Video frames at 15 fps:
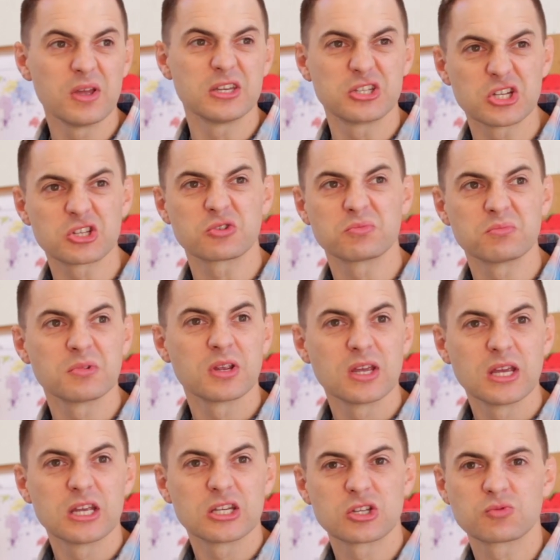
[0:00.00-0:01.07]
it just
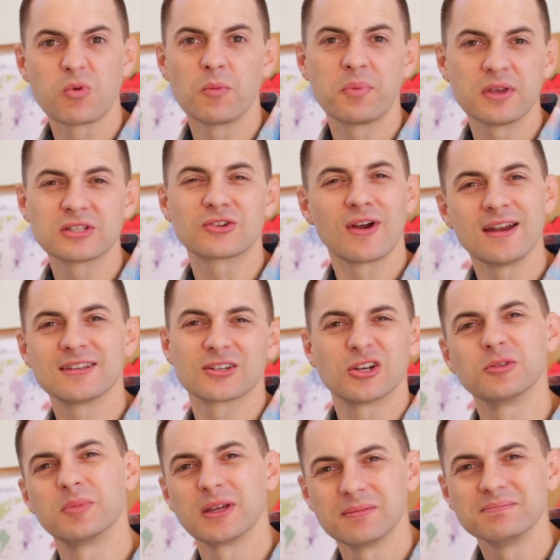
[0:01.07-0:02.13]
won't be as great as it
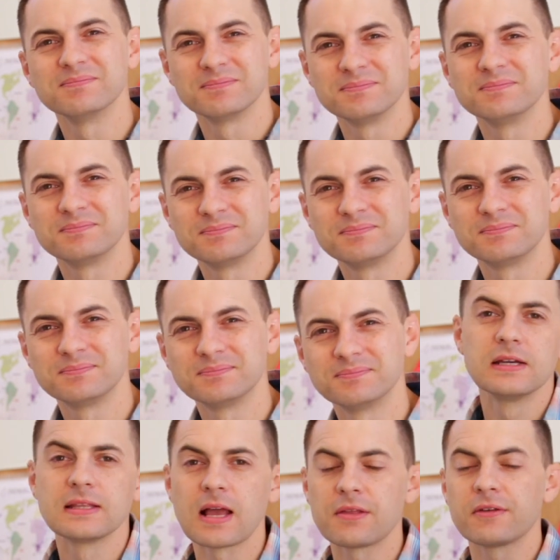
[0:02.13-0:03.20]
could be.
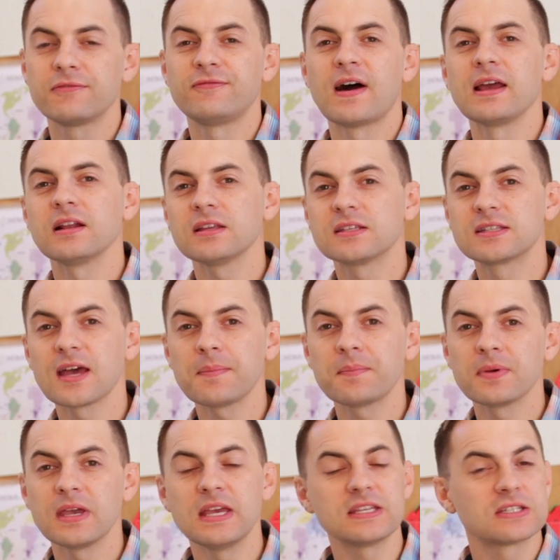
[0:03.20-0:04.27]
Now, the final step
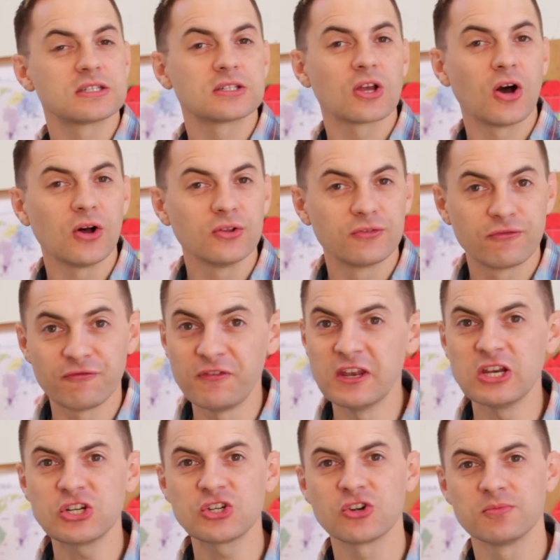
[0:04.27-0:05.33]
is called
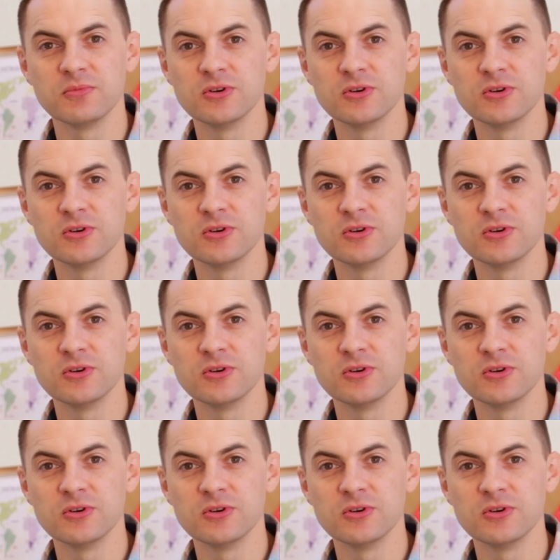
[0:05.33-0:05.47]
finish your